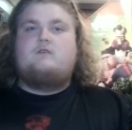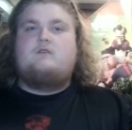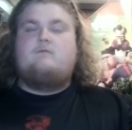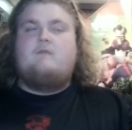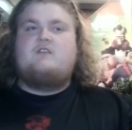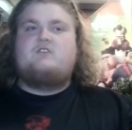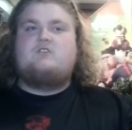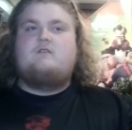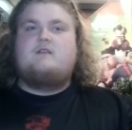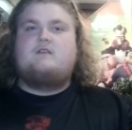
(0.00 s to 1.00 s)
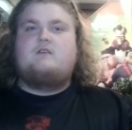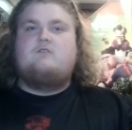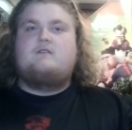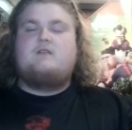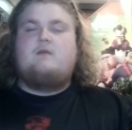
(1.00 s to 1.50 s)
To make sure he doesn't
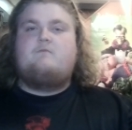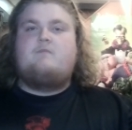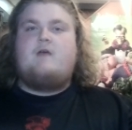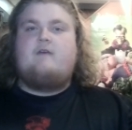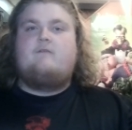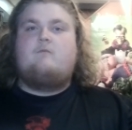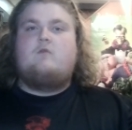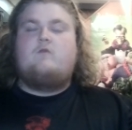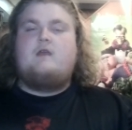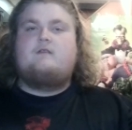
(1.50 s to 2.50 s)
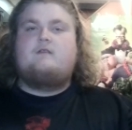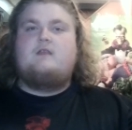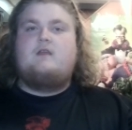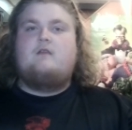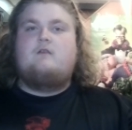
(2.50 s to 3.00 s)
do the same path that Maria did.